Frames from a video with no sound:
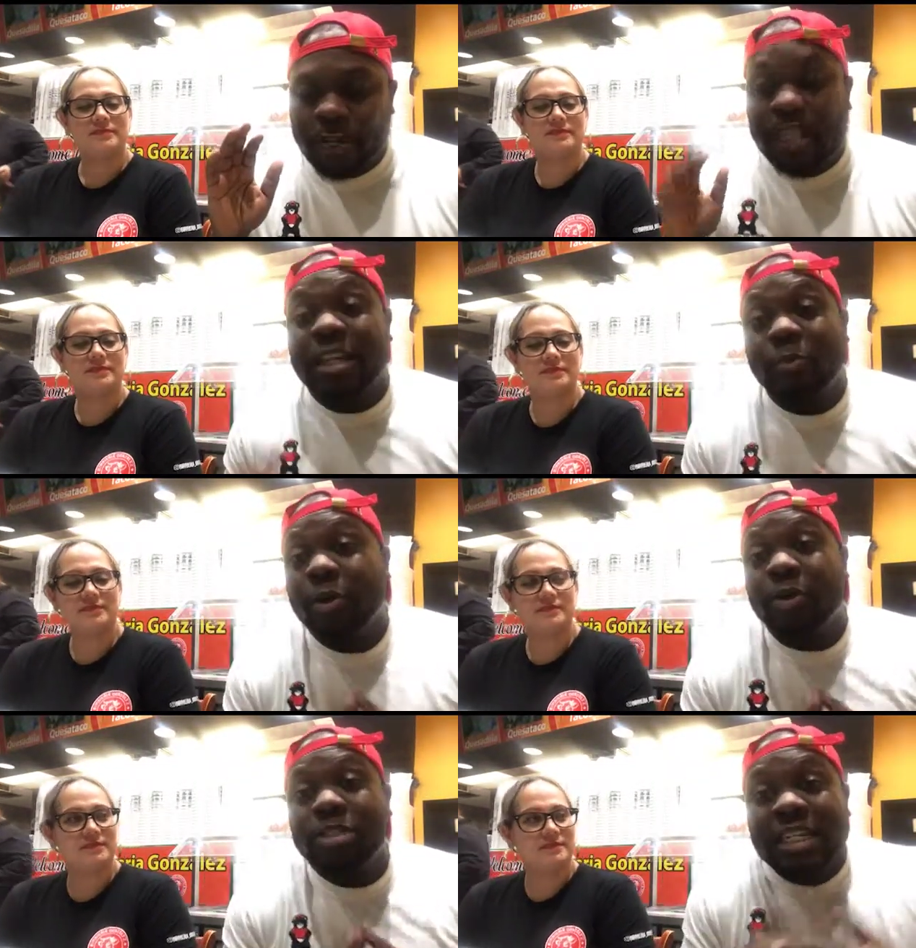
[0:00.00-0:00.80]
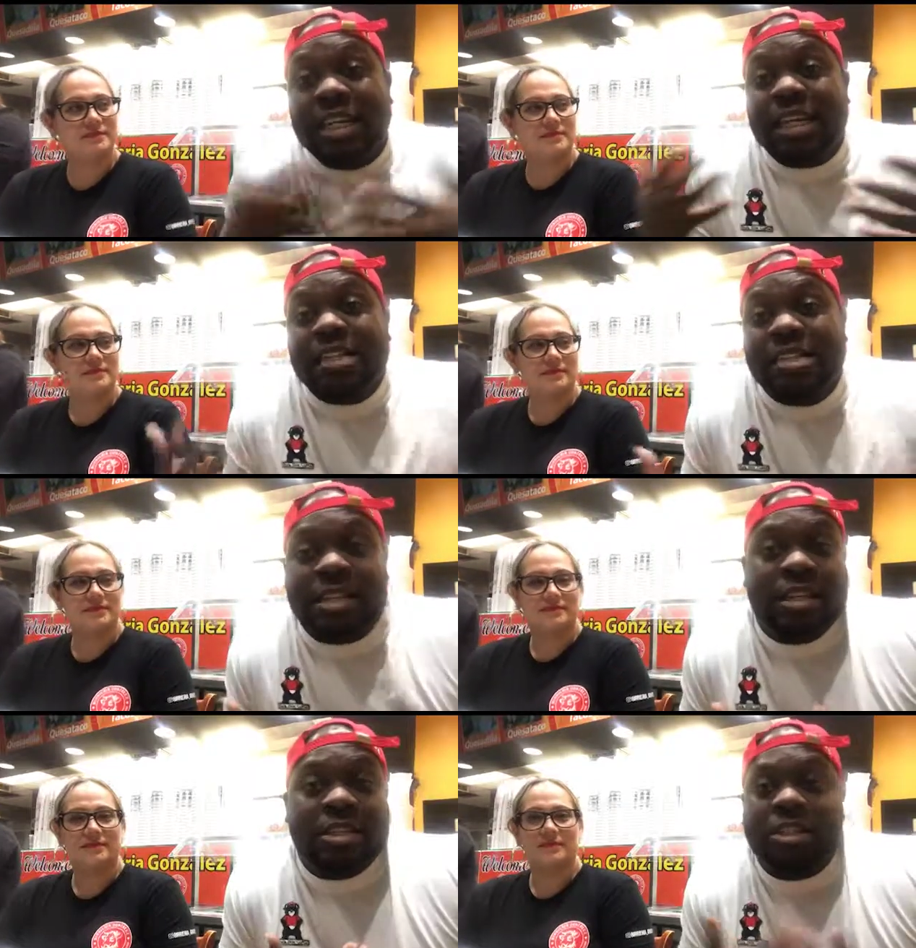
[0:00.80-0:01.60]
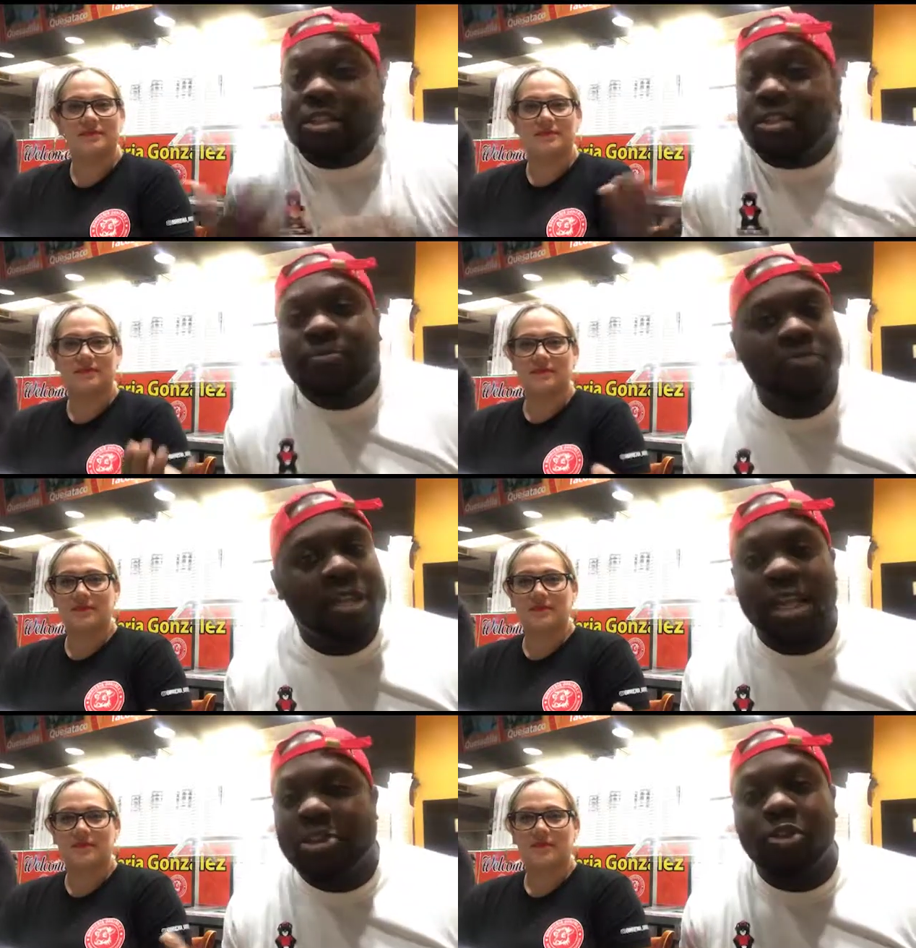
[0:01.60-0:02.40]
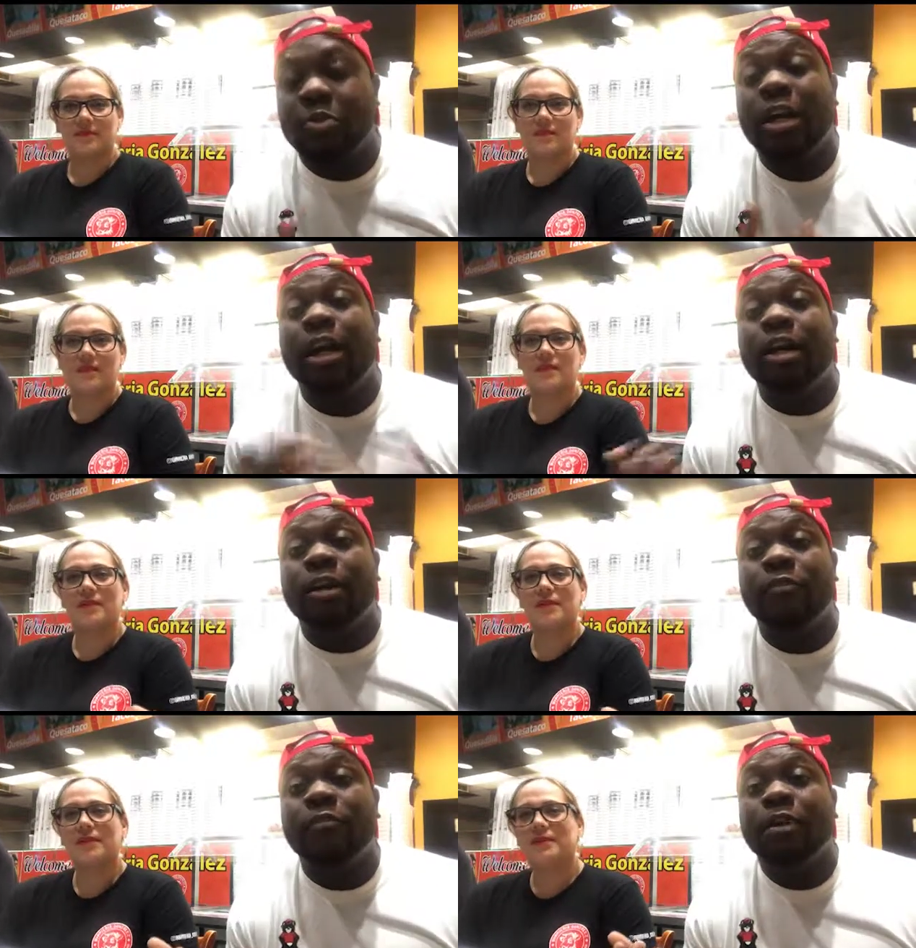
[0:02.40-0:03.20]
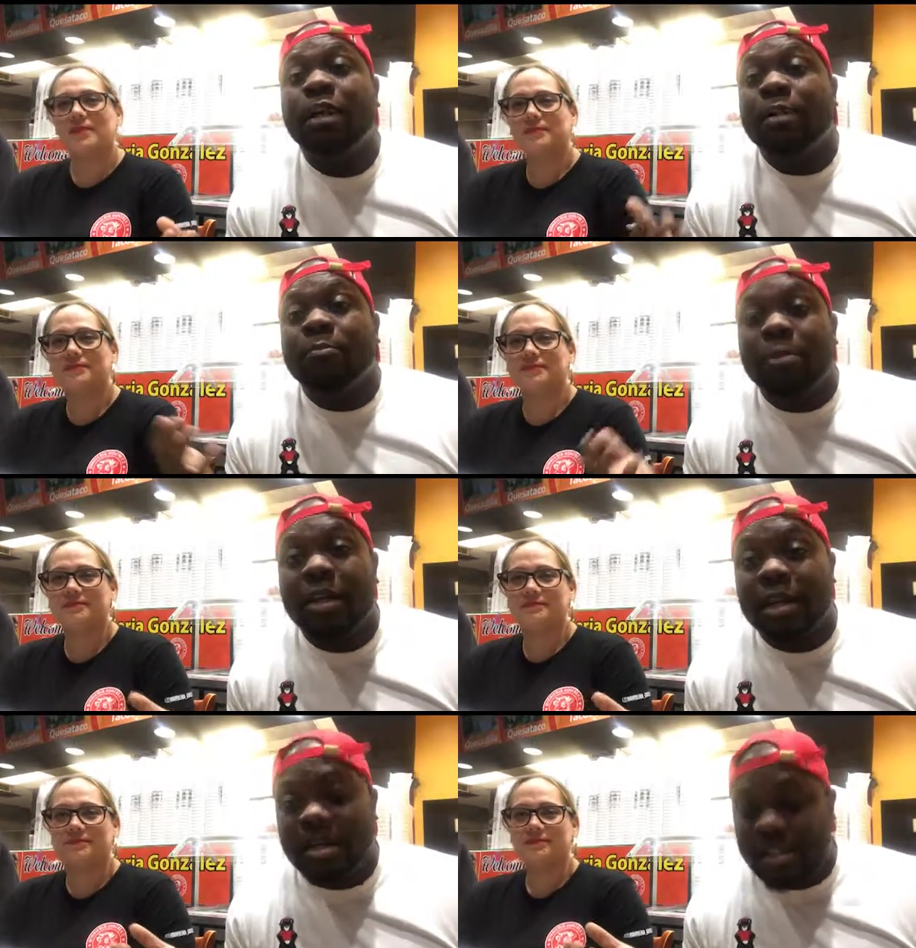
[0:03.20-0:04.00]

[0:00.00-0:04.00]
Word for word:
Speaker 1: and then we're going to get into just the history of Birria